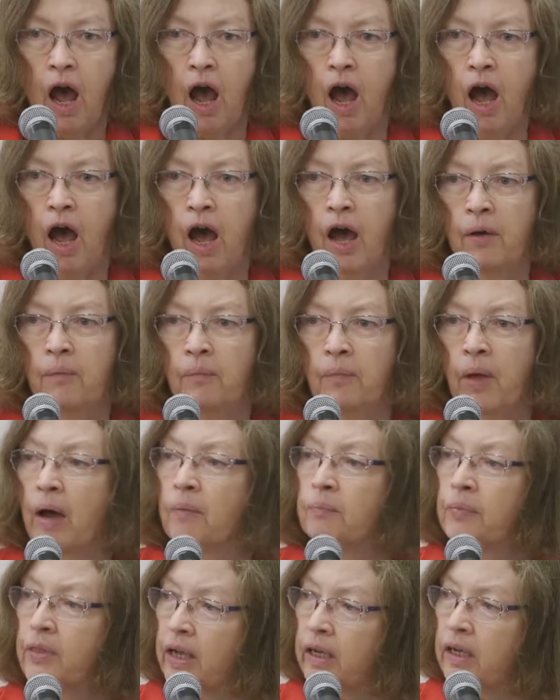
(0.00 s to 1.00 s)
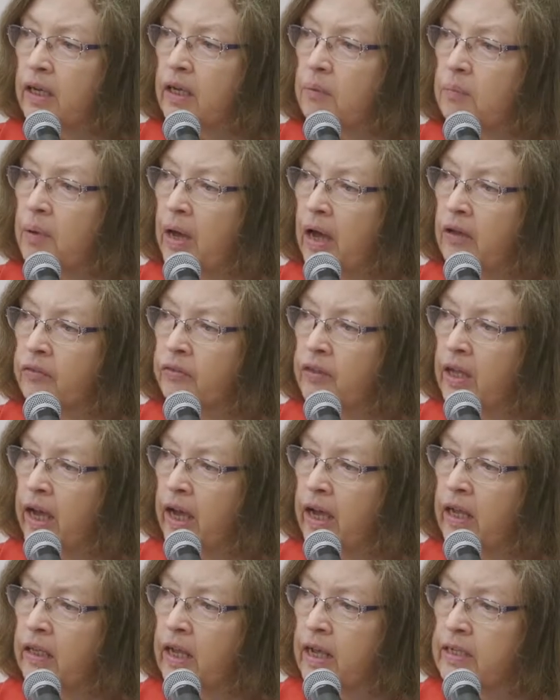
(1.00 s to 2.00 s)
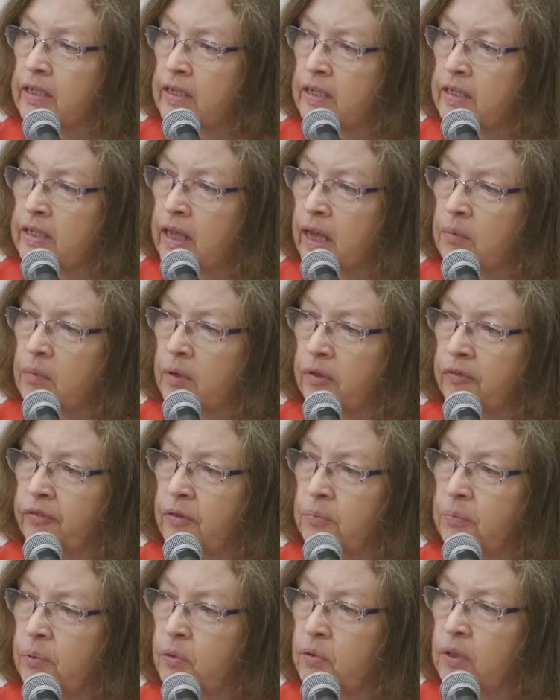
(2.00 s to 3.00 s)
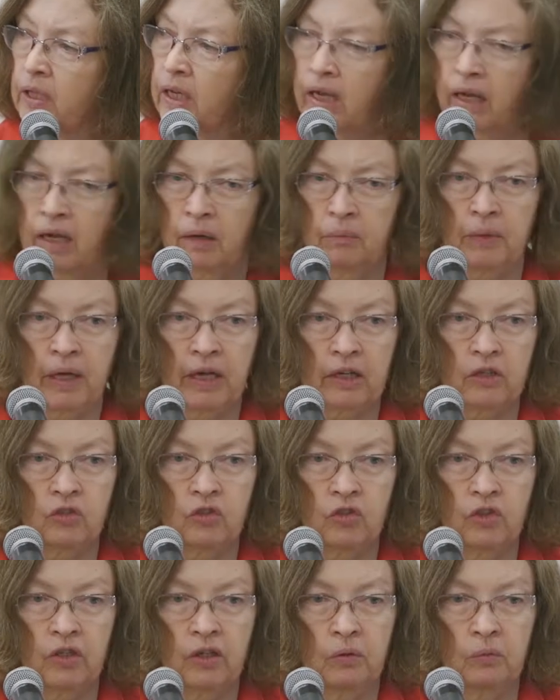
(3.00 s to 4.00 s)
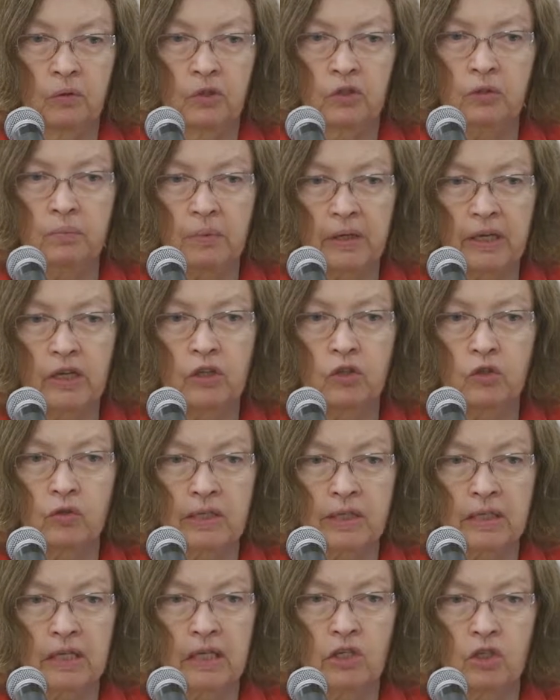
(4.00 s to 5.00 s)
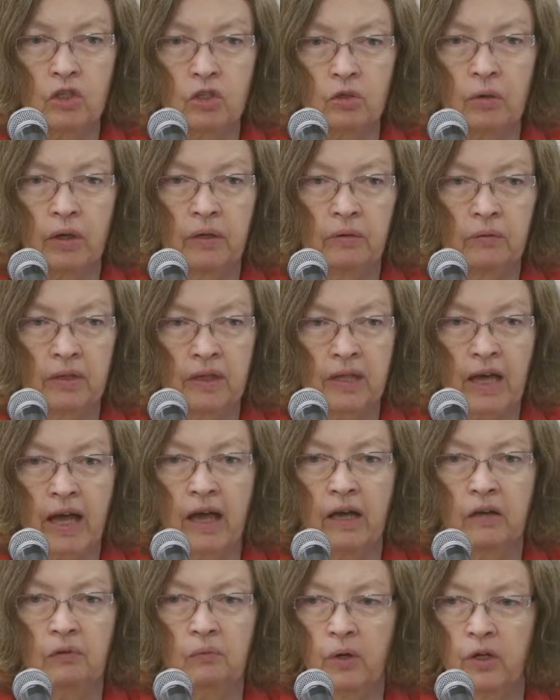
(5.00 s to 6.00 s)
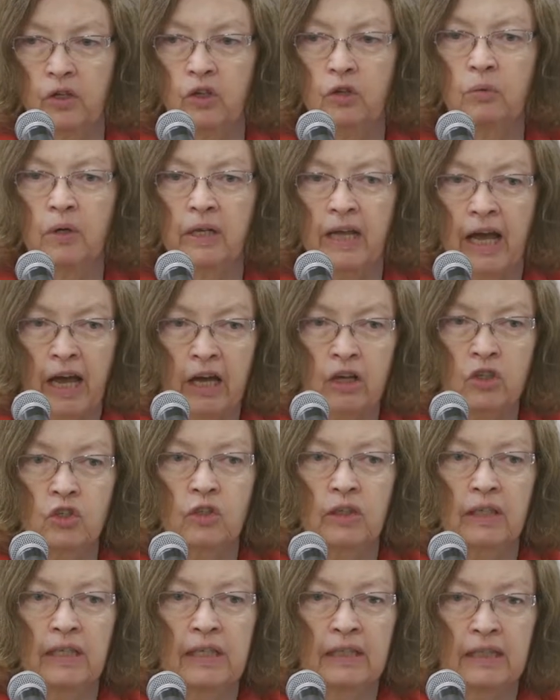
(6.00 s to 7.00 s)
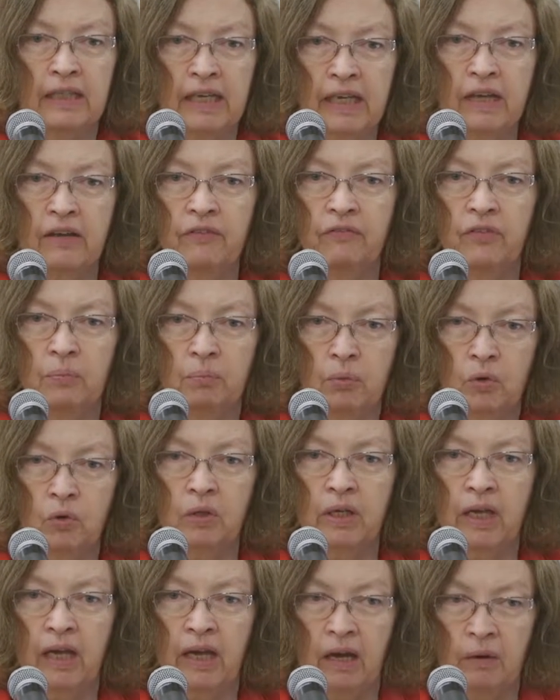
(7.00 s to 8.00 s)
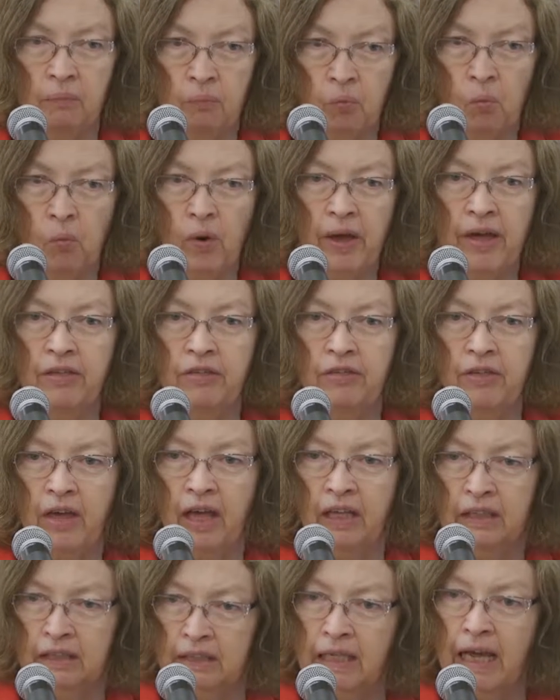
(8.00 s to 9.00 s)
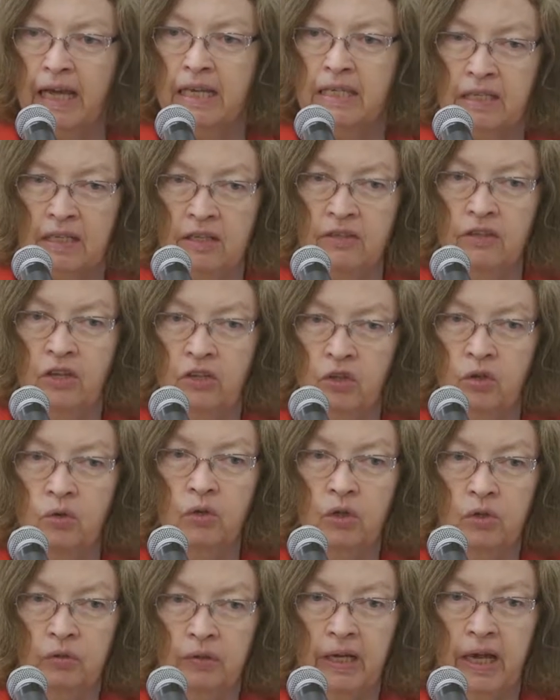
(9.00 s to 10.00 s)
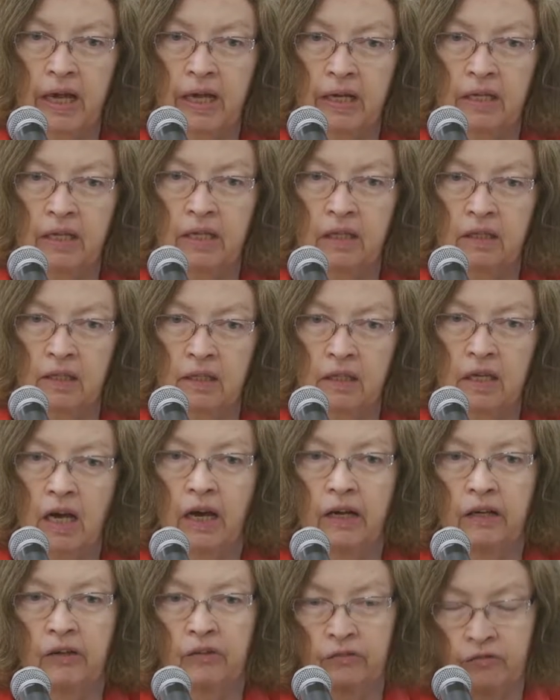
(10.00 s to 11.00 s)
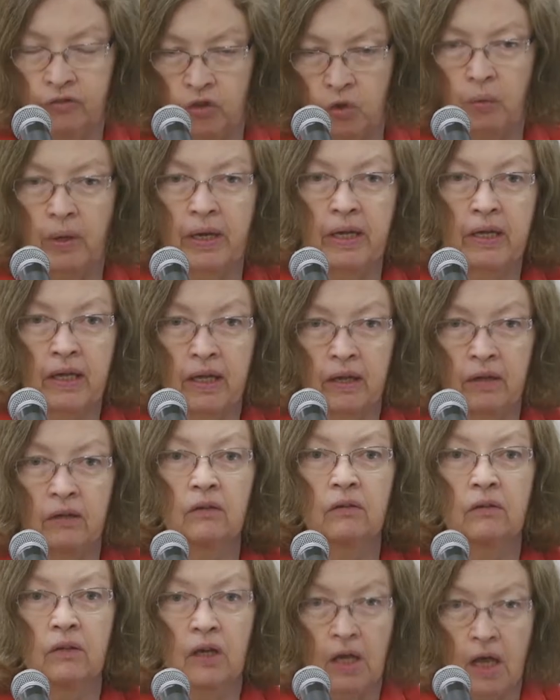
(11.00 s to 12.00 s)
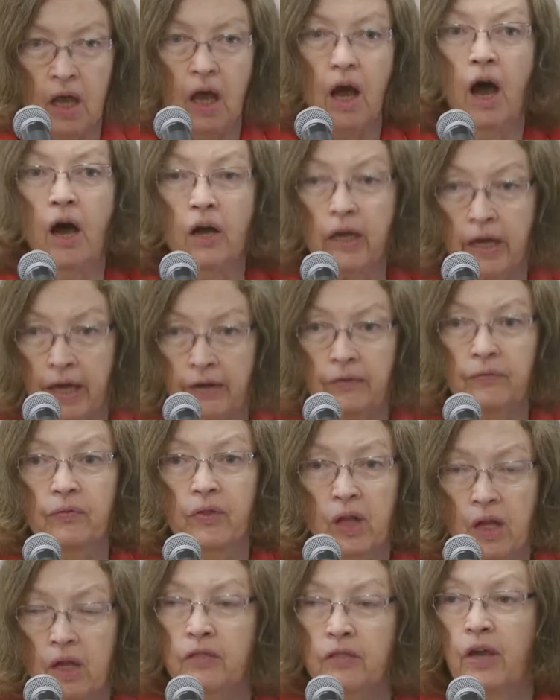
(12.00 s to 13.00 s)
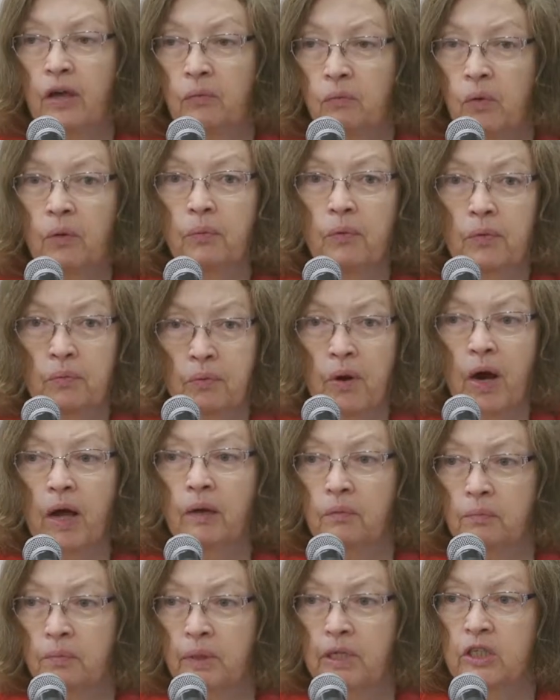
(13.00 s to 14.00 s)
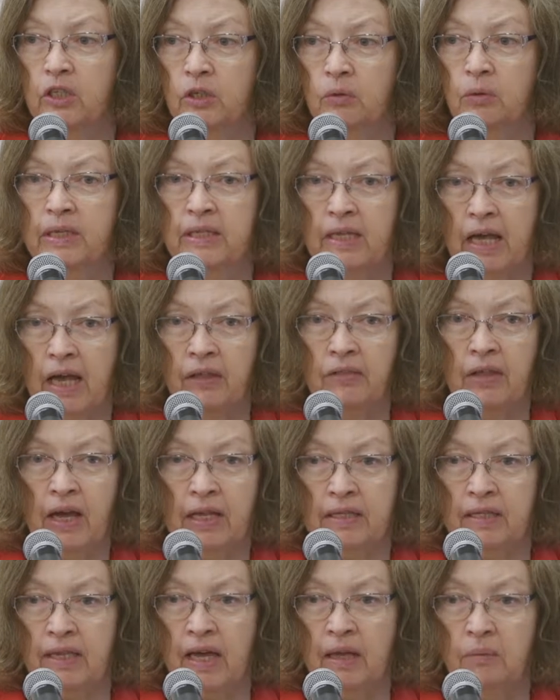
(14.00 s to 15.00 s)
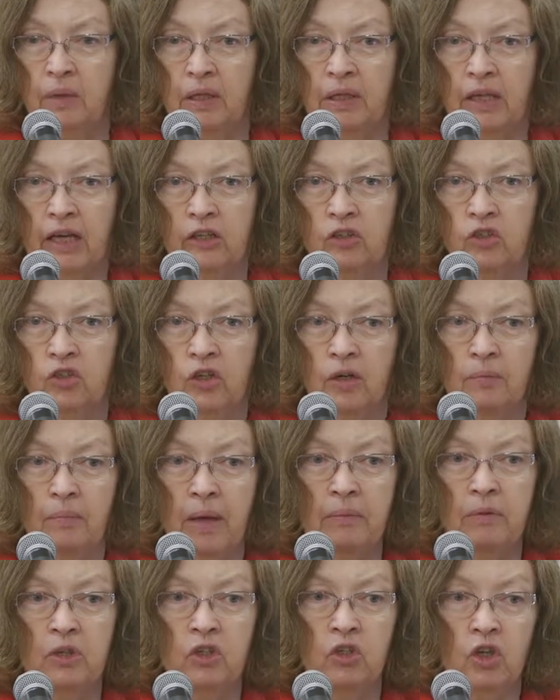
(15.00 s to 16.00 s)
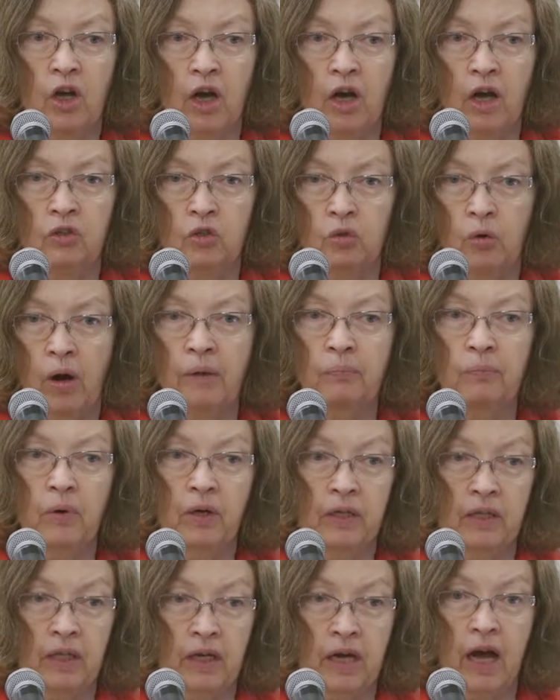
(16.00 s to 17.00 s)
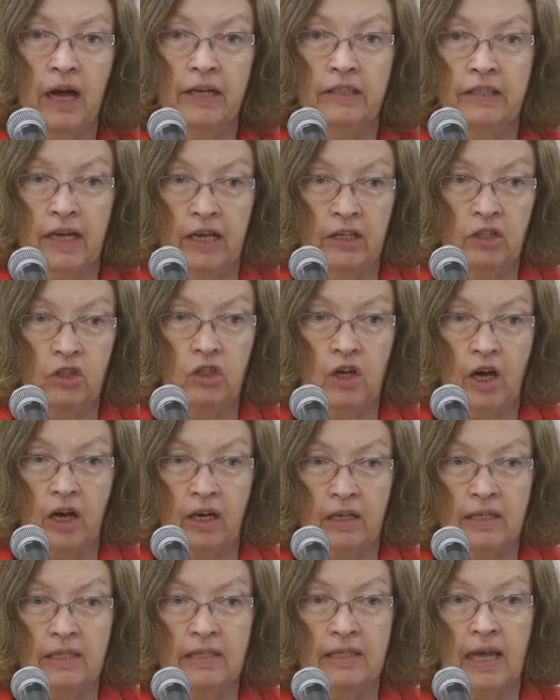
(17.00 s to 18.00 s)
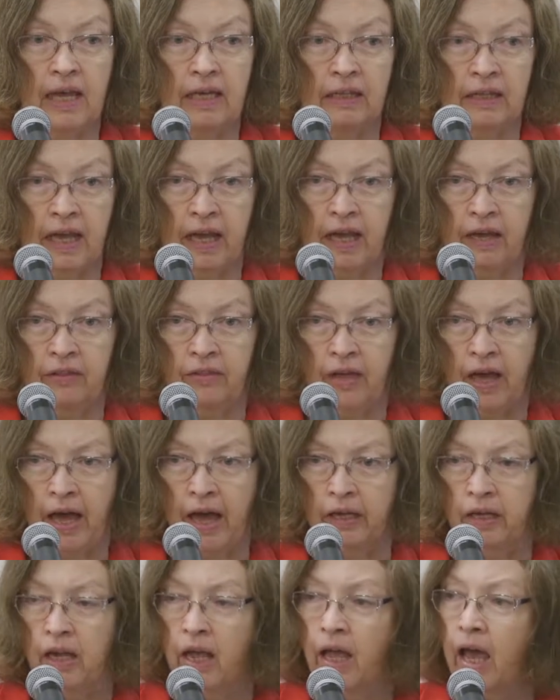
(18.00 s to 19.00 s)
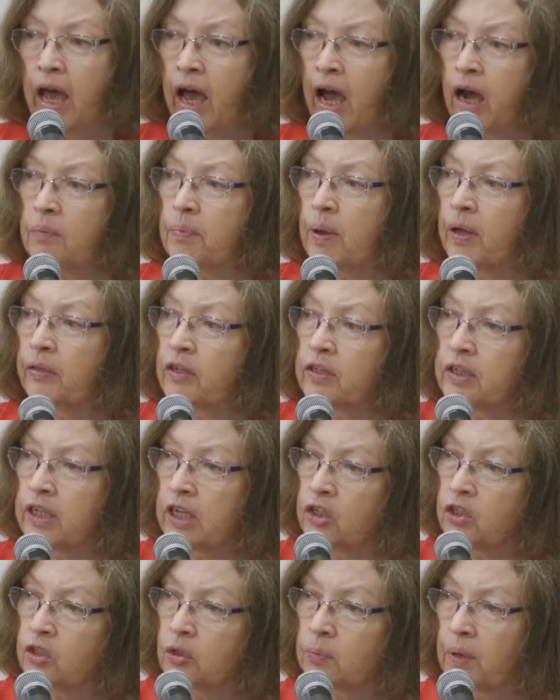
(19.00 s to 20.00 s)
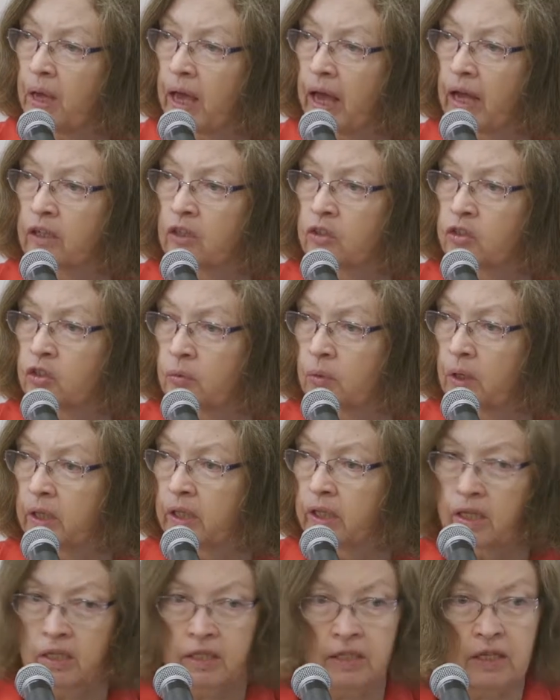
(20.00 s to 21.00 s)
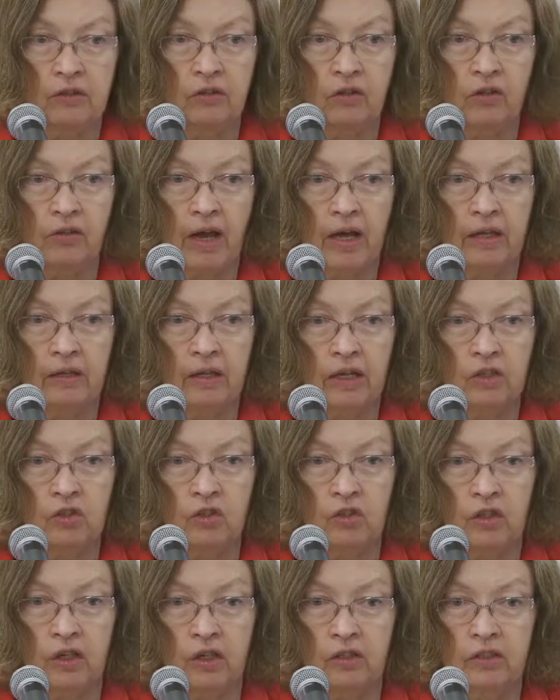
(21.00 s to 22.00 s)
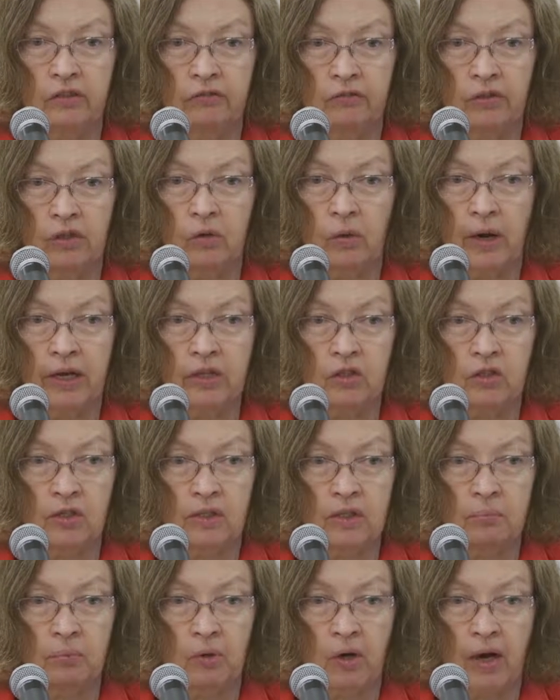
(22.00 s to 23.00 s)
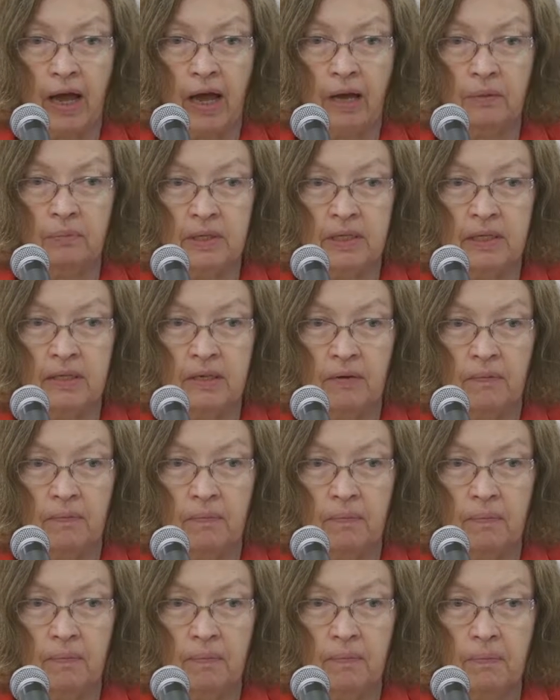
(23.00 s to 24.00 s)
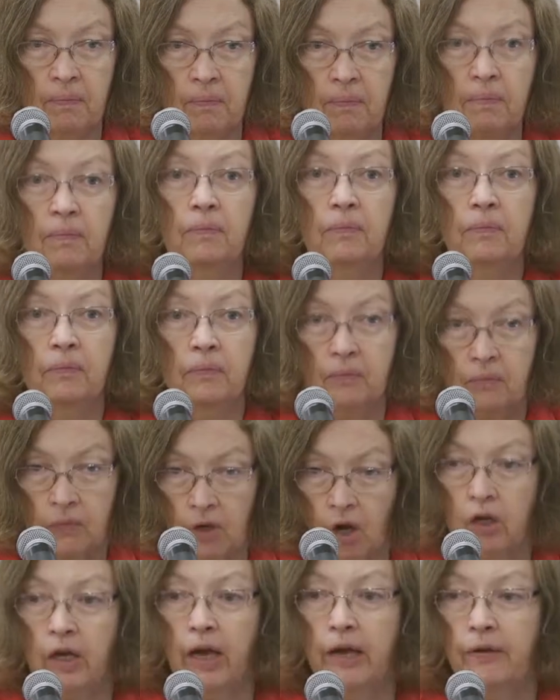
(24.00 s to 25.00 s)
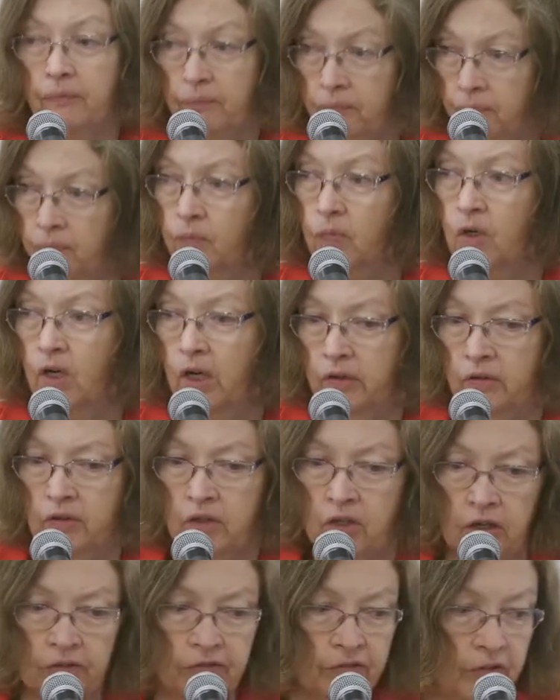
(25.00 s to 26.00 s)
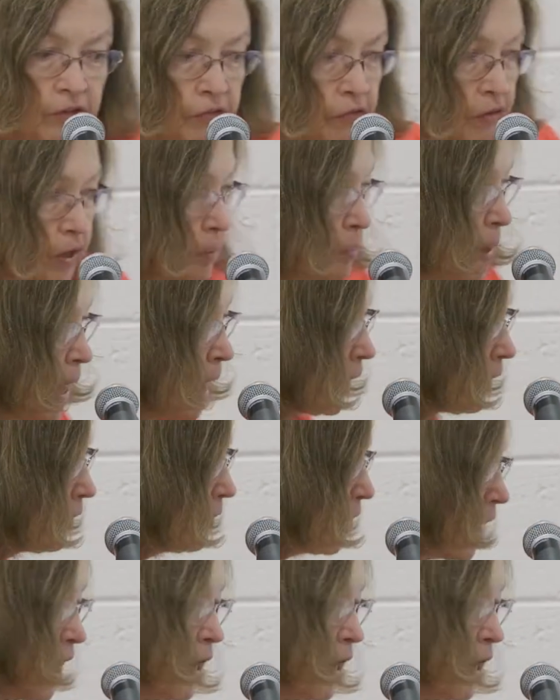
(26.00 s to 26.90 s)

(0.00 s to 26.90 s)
I'm thinking about that as a segment for boot camp next year. Would you be interested in doing with that, where you would actually leave the boot camp with a lesson that you created, kind of tweaking? Okay. Then what we'll probably do is add that segment next year. Maybe drop one of the content chunks and add that. How about the teacher panel? Do you want to continue that next year? Different questions, perhaps? Yes. Okay, good. Good for the feedback.